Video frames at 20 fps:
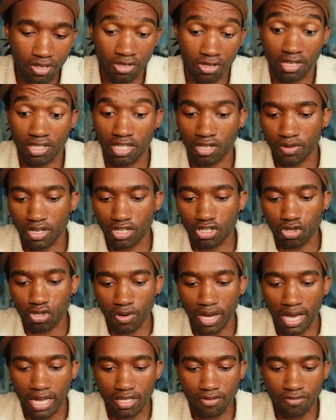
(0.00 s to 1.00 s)
It's going to generate
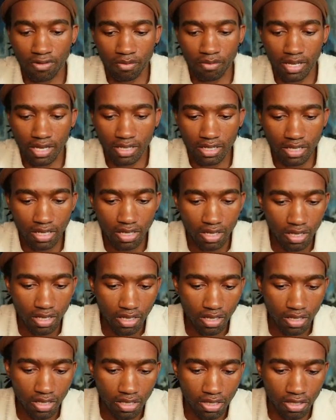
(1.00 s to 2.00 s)
2 ads from that.
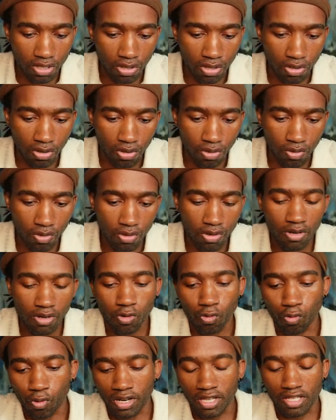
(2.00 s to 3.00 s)
So
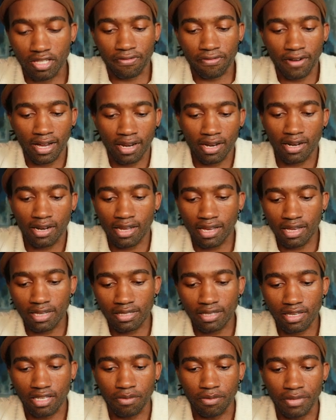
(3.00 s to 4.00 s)
when it's
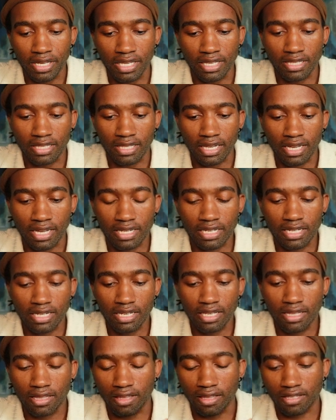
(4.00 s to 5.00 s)
finalized, it means that
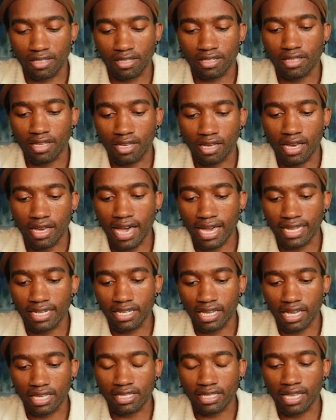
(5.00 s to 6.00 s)
this is the ad
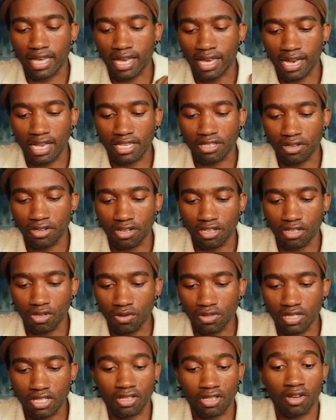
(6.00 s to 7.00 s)
text the AI is going to
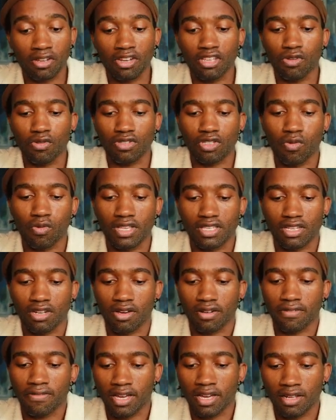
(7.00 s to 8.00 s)
use. It's not going to use the ones that are
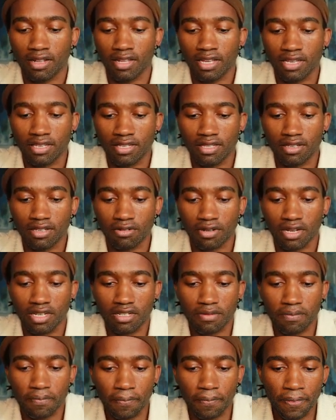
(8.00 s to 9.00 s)
not finalized,
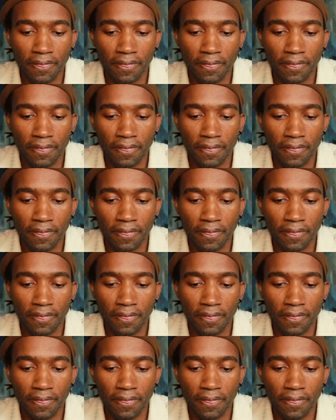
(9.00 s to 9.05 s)
right?